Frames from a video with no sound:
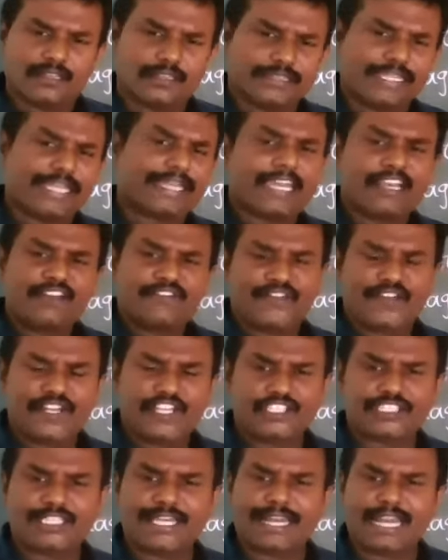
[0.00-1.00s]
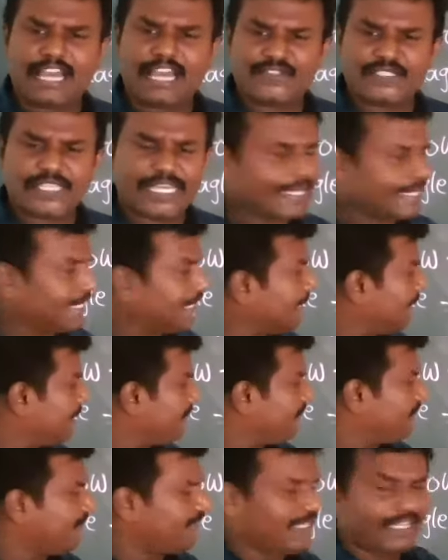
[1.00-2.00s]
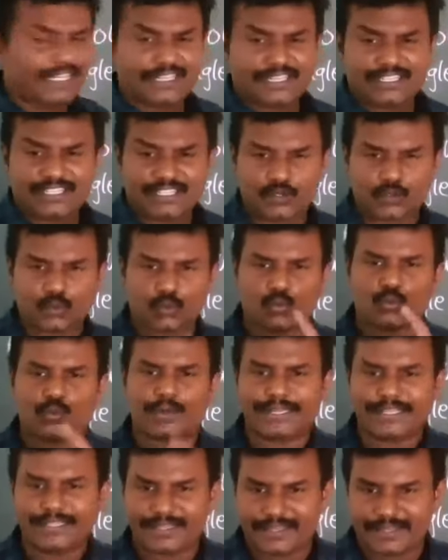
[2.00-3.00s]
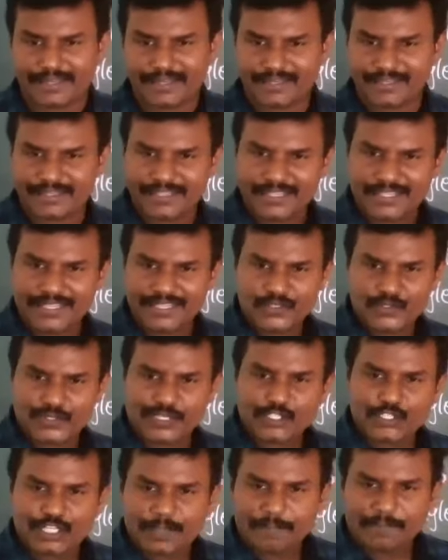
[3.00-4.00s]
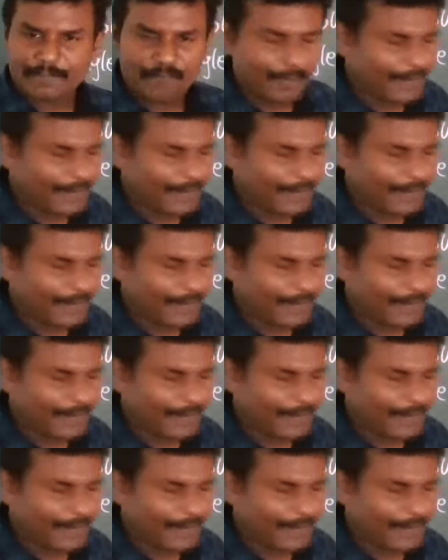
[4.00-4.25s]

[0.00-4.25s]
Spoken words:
they can finish their life cycle within 1 year. Such type of